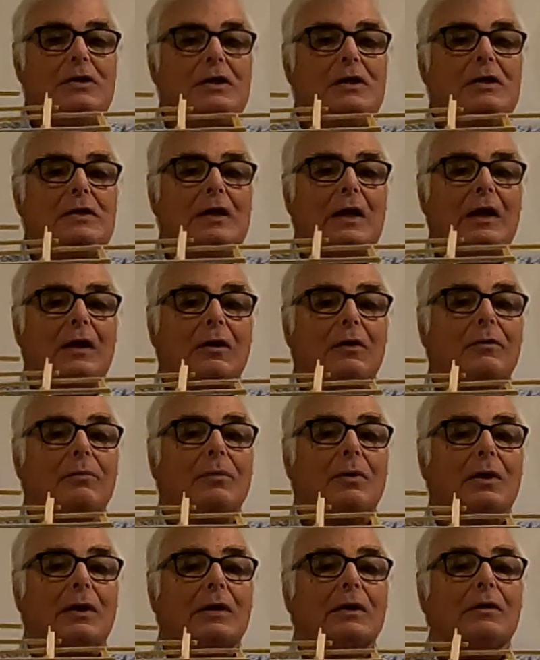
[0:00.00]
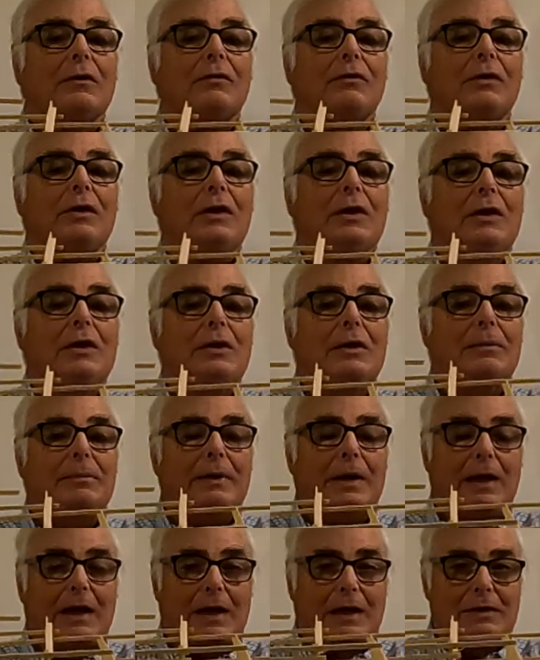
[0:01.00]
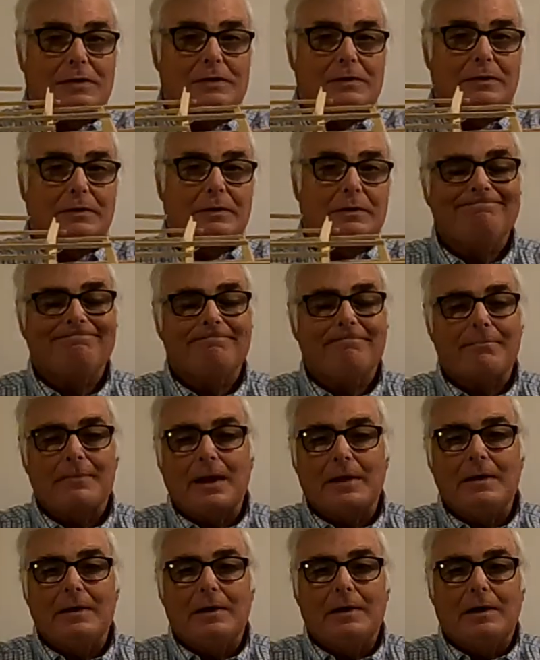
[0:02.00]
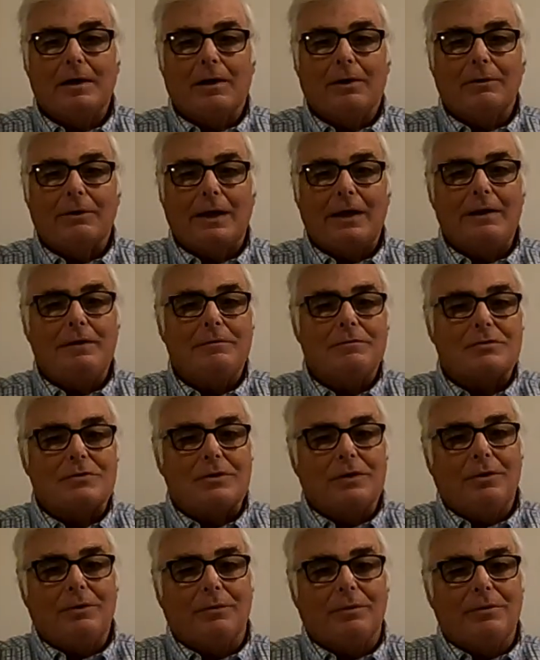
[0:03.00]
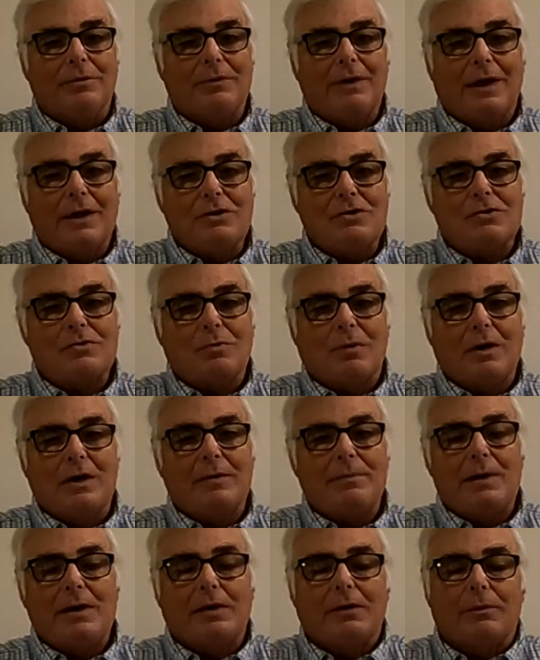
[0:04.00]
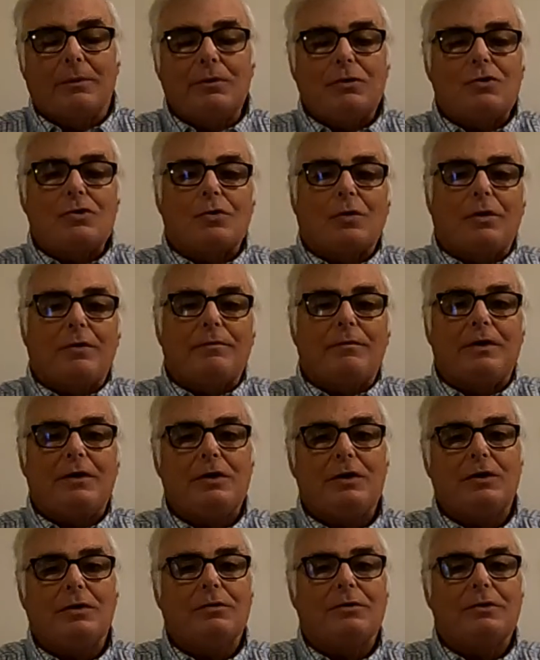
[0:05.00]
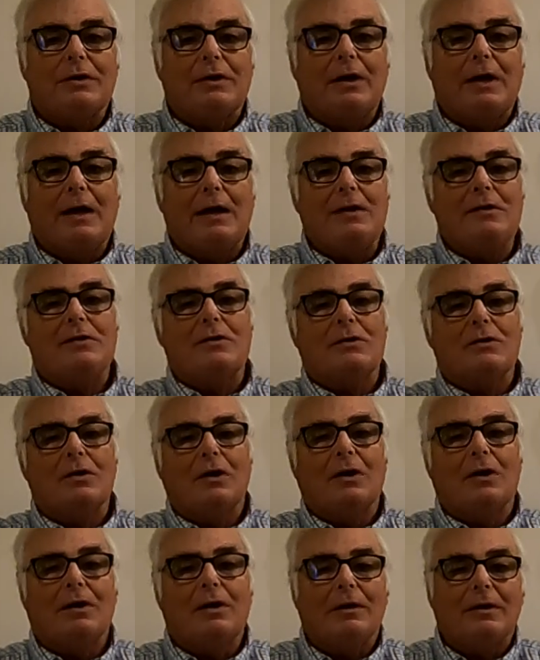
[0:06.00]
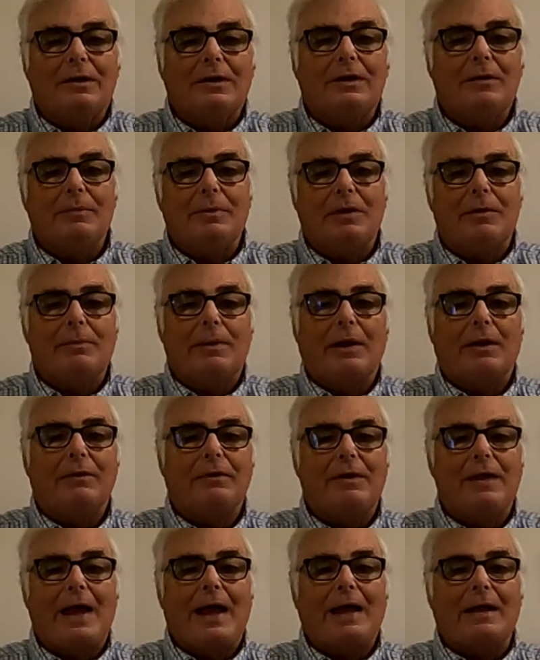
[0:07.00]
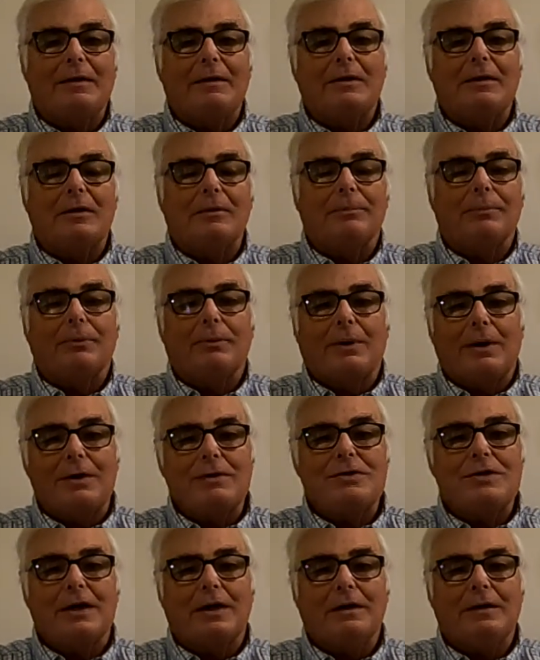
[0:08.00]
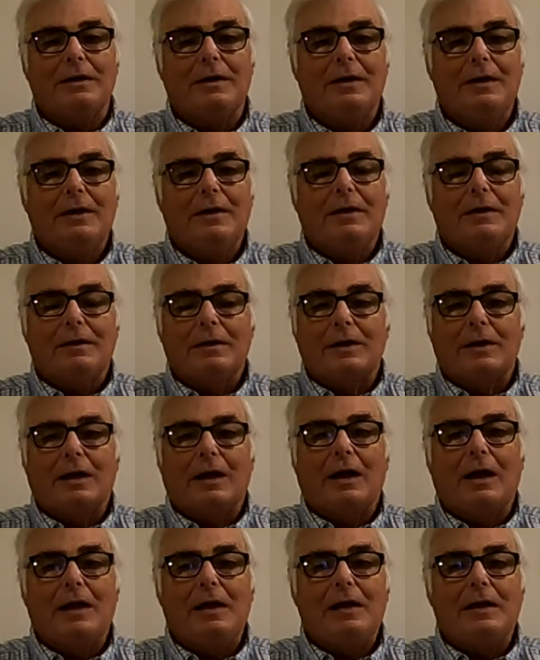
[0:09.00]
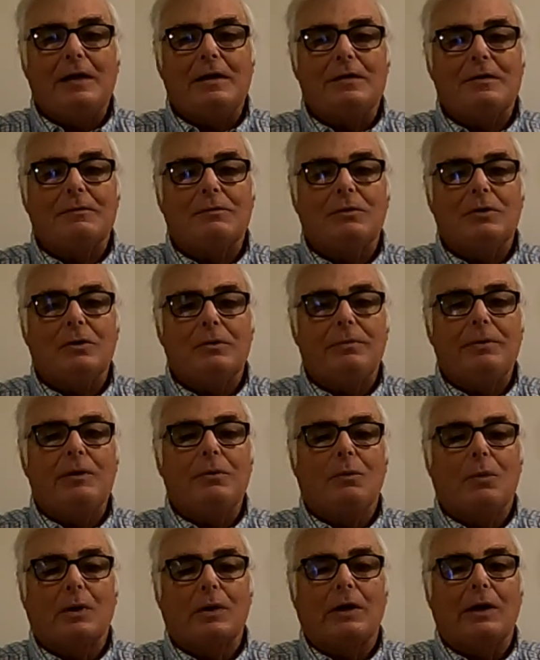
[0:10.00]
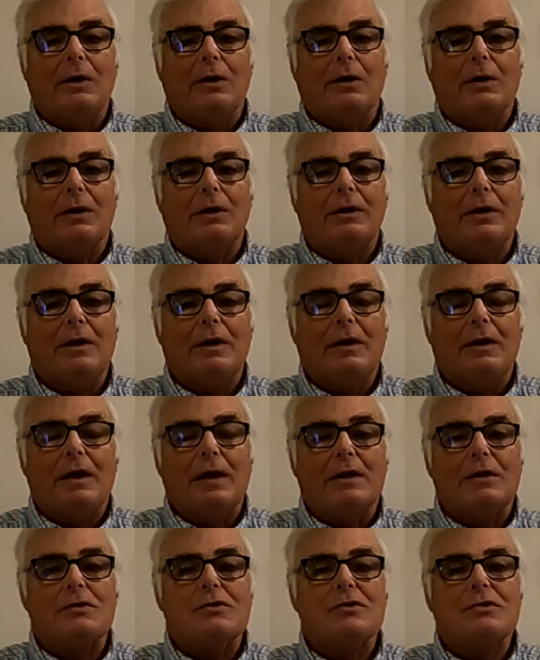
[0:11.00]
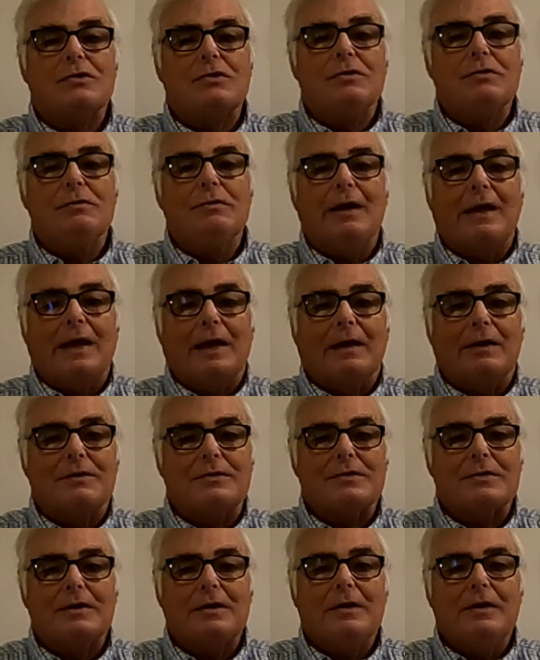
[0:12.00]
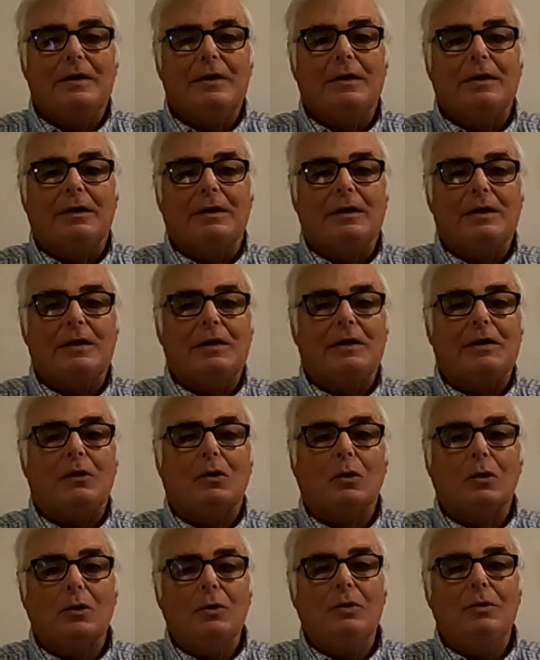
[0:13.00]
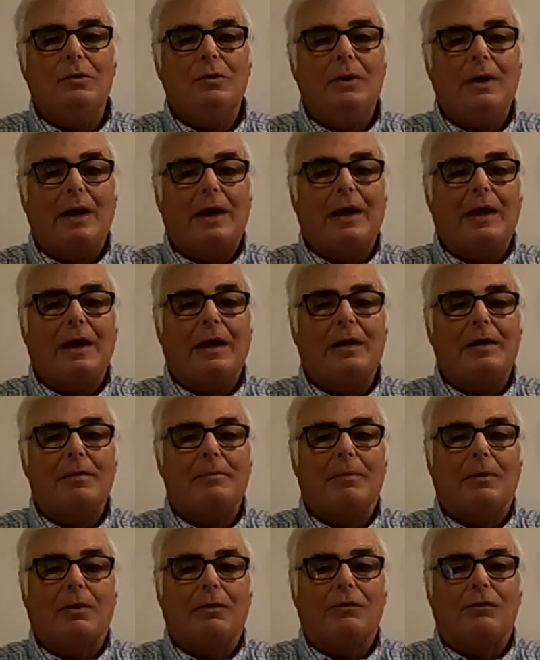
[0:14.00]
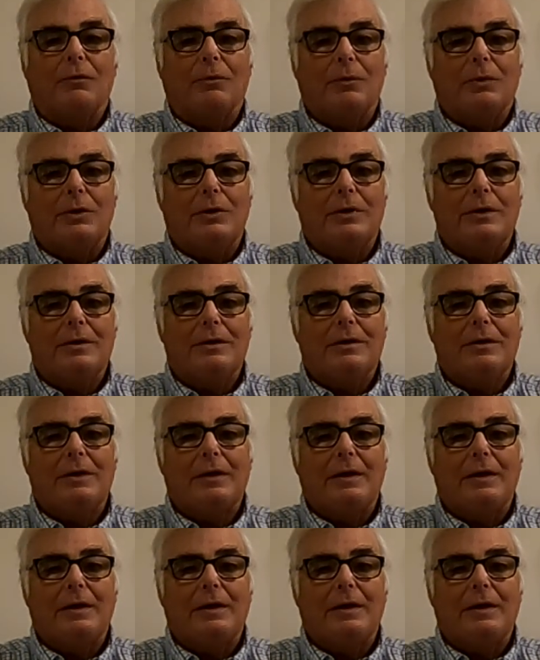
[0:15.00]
detailed models in the past. Okay, so I just wanted to make a real short video tonight to talk a little bit about that little project that I will be working on as soon as the glue and a balsa wood